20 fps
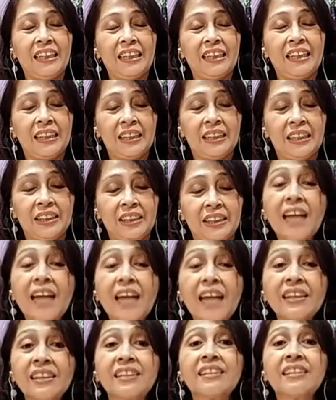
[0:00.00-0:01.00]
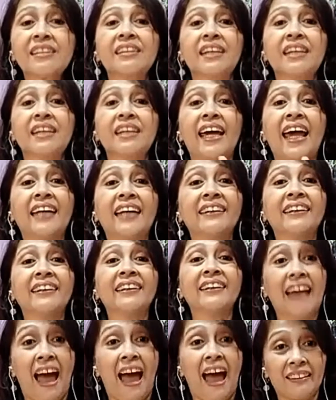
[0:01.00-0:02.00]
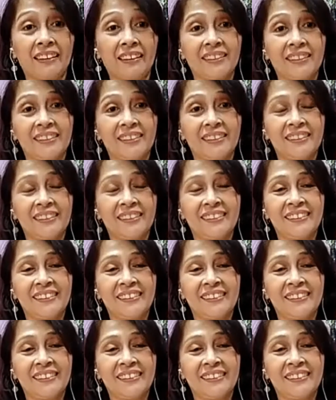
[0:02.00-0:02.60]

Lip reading: Trust and then act.